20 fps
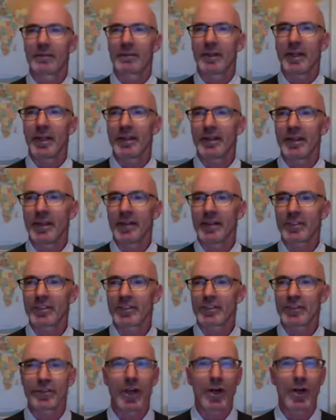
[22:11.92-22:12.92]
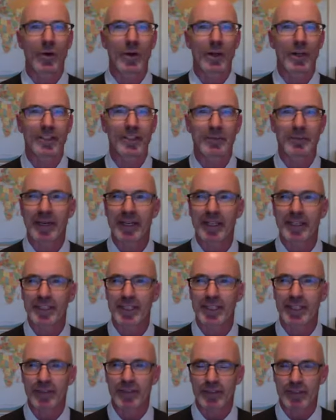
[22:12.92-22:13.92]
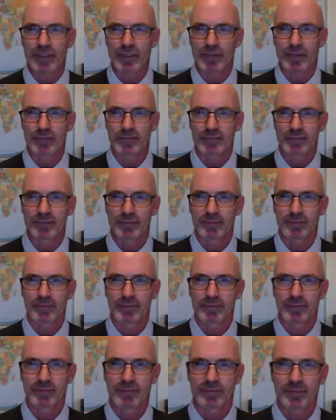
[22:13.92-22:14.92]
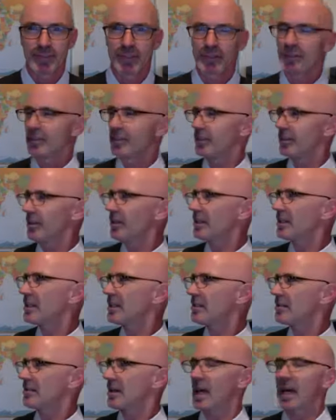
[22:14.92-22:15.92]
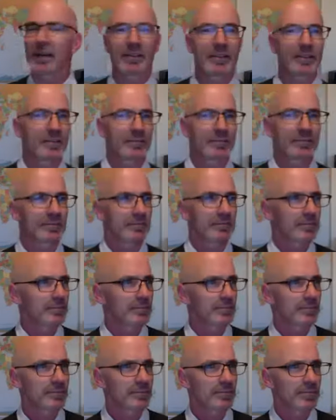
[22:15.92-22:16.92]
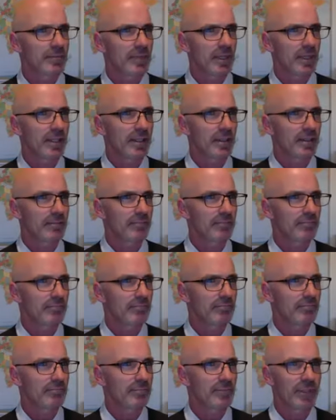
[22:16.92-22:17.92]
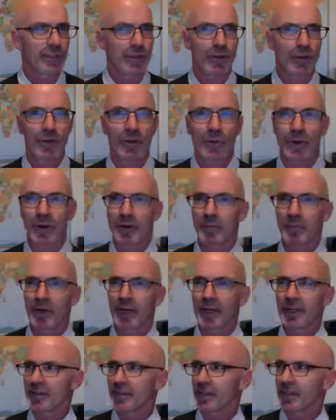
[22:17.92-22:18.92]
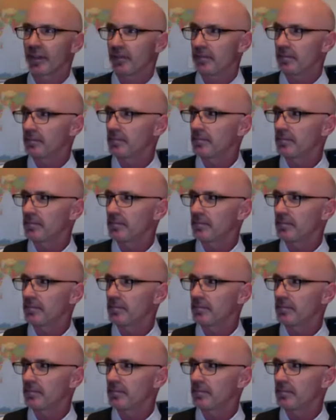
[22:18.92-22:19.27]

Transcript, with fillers: and there's nowhere to buy tickets. You, you're looking around and you don't know where to buy a ticket.